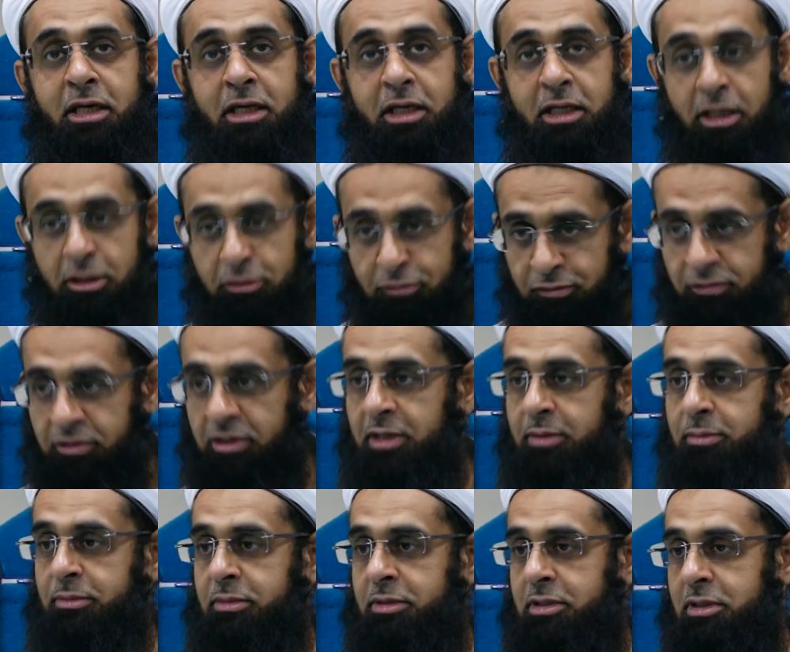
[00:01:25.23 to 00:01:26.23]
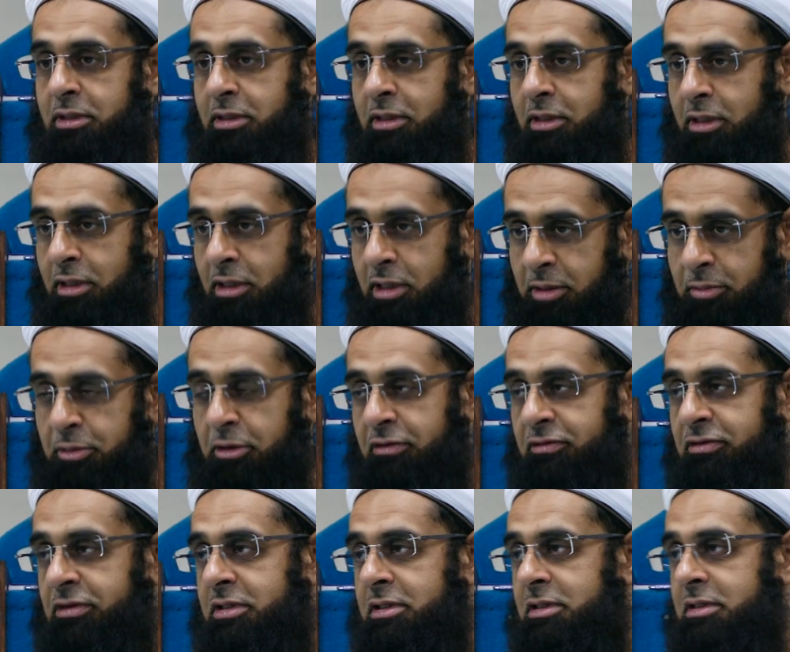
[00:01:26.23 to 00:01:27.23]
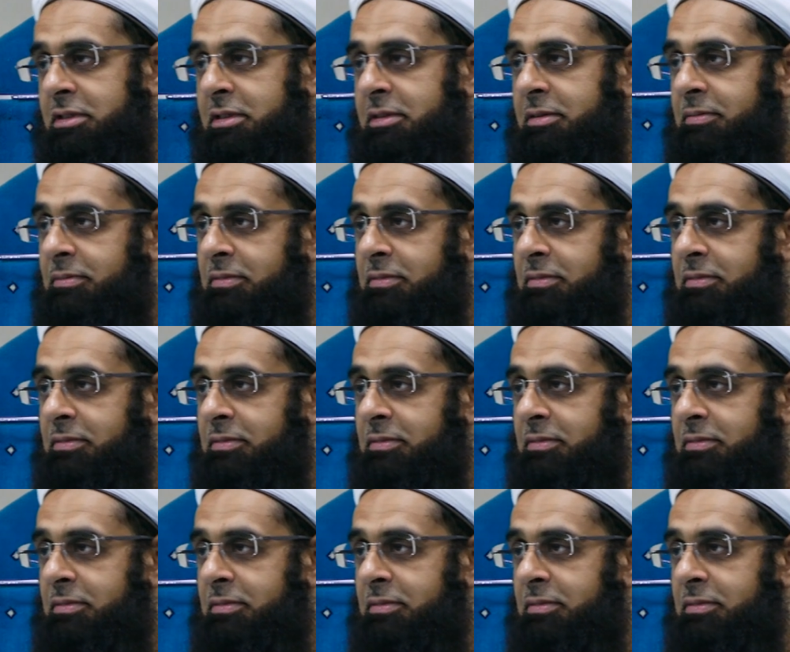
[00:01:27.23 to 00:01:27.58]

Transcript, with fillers: confirmed the prophets.